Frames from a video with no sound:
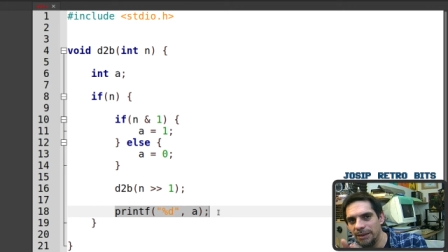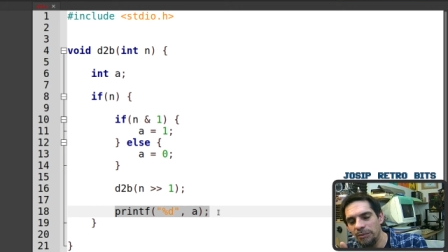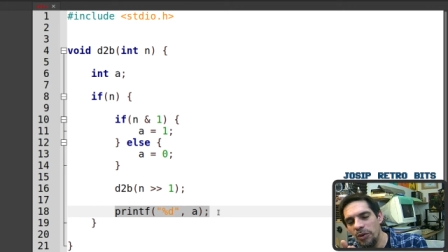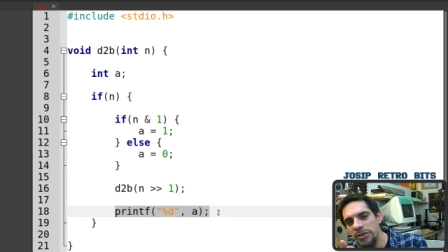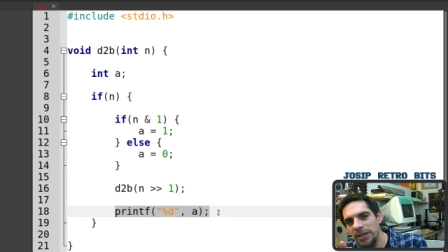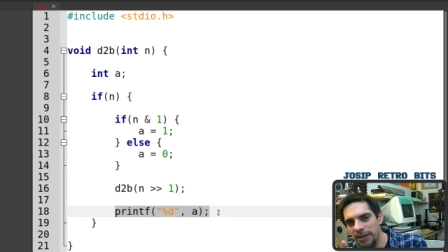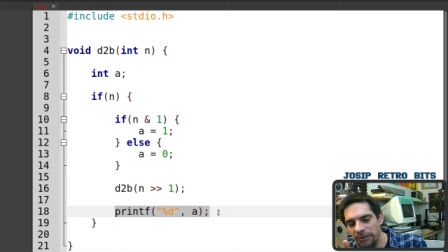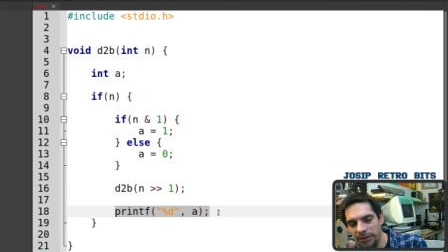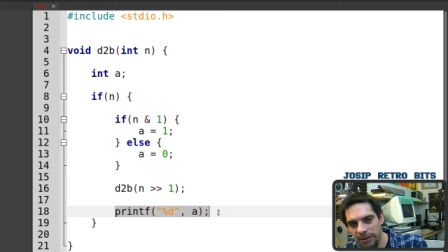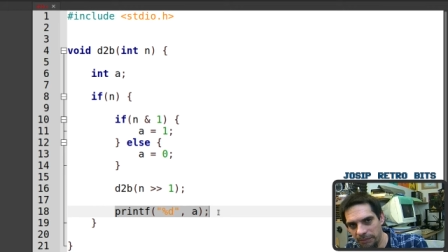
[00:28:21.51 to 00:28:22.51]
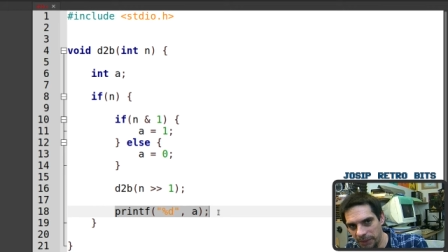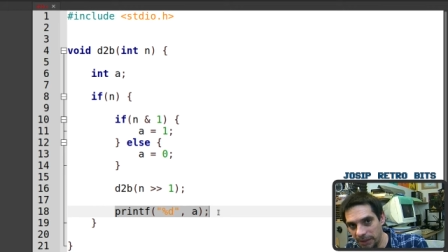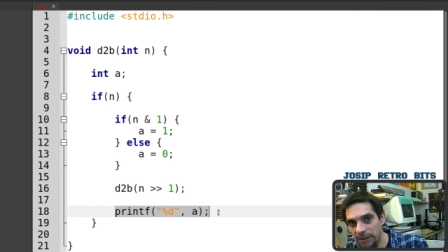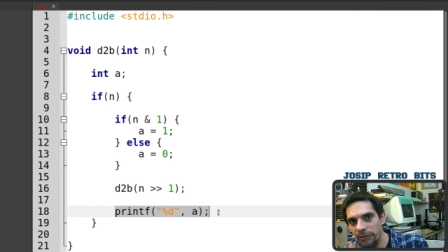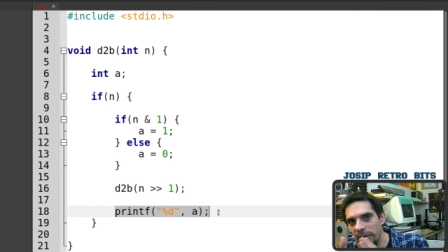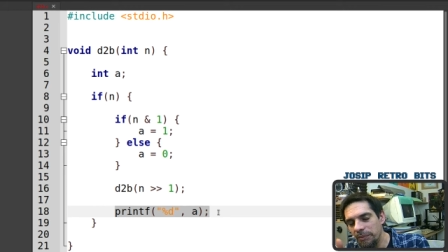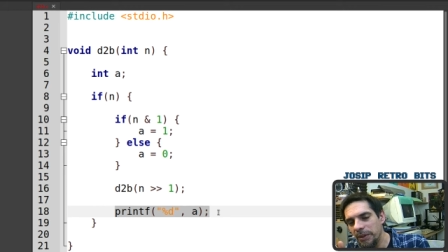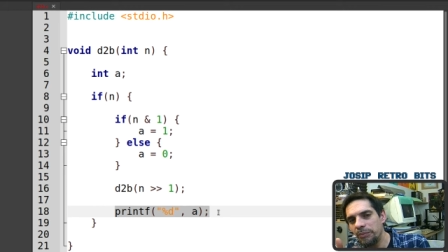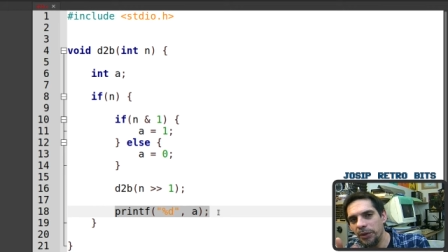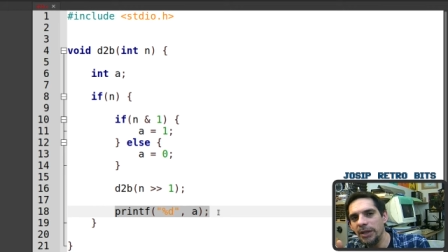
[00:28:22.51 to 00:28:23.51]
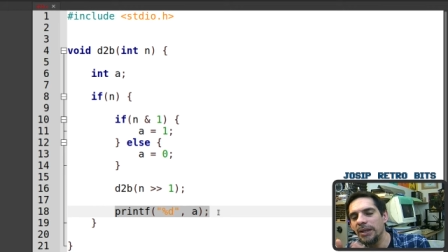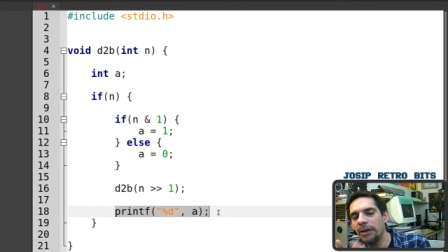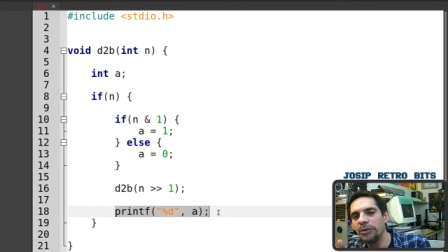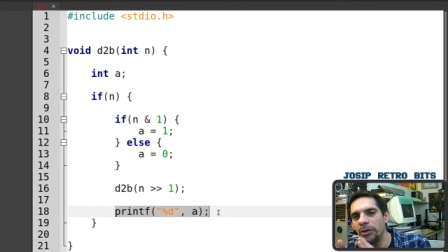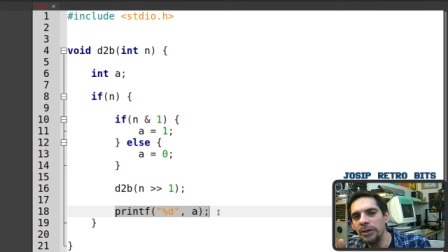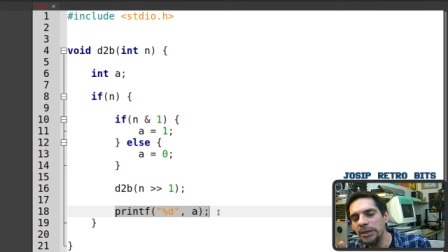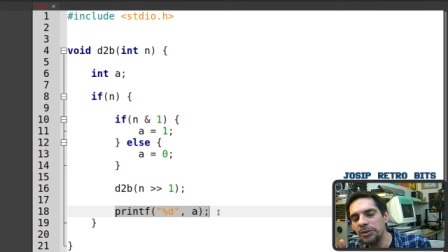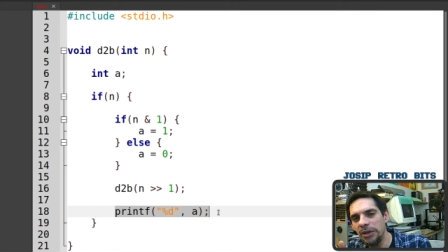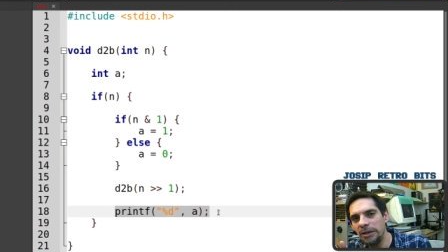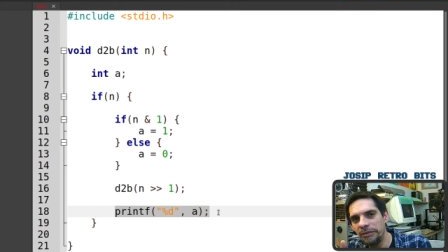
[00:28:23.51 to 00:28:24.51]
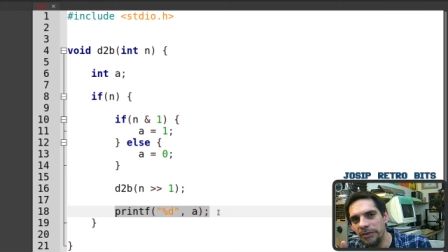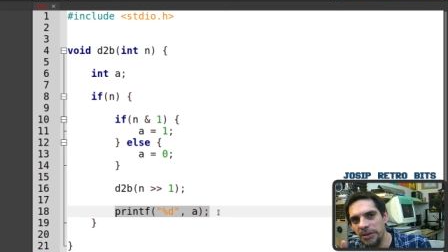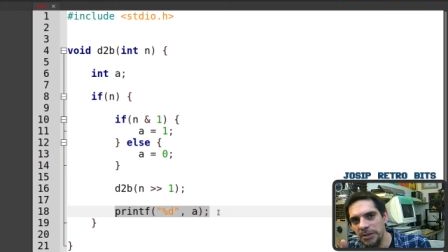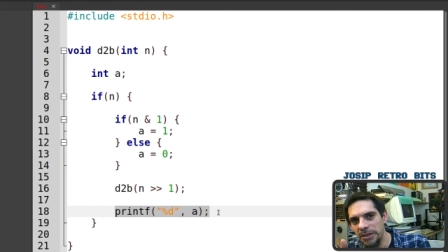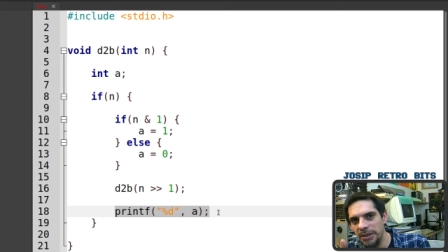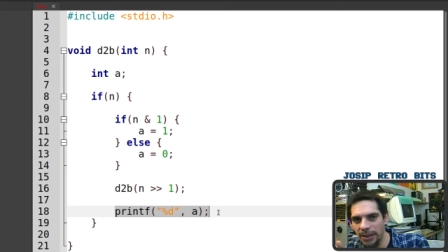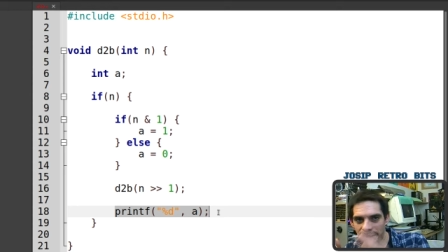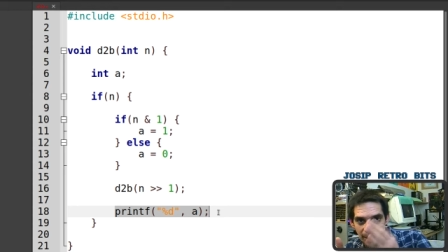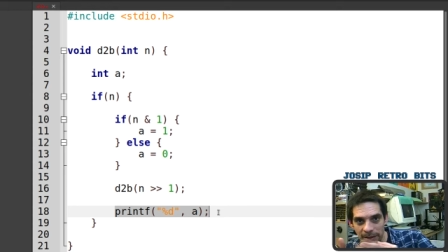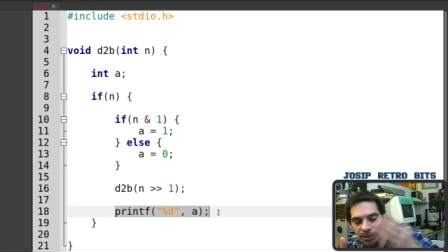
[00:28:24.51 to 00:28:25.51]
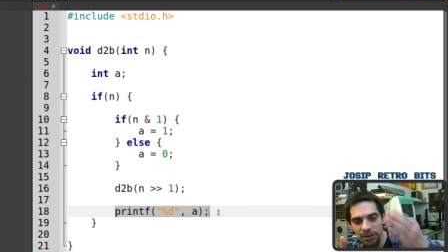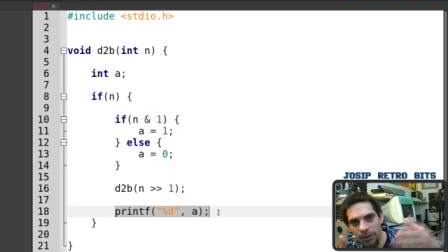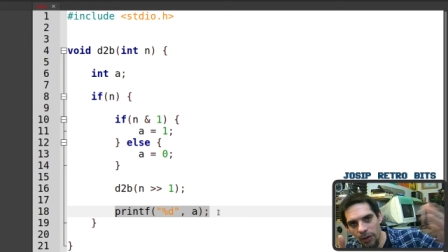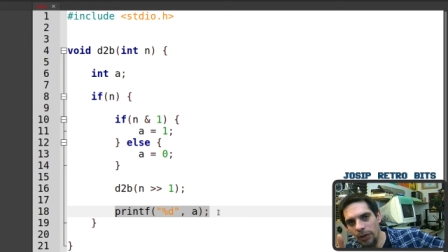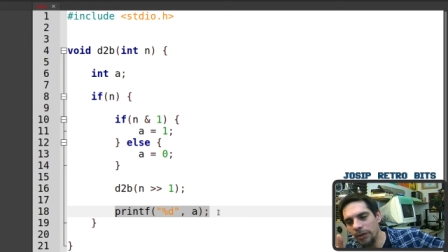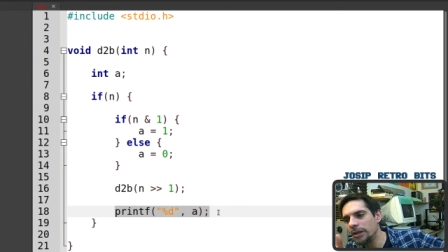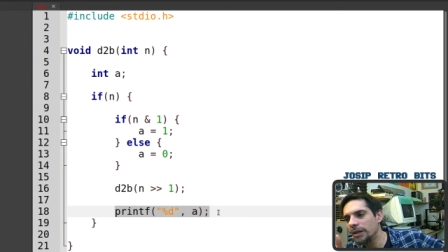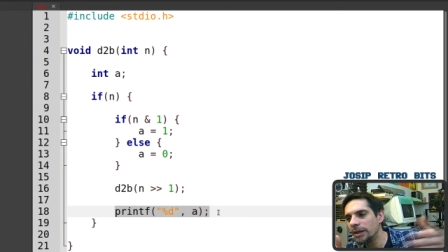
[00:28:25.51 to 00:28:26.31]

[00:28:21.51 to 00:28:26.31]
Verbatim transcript: most significant bit will be printed out on the screen first and then so on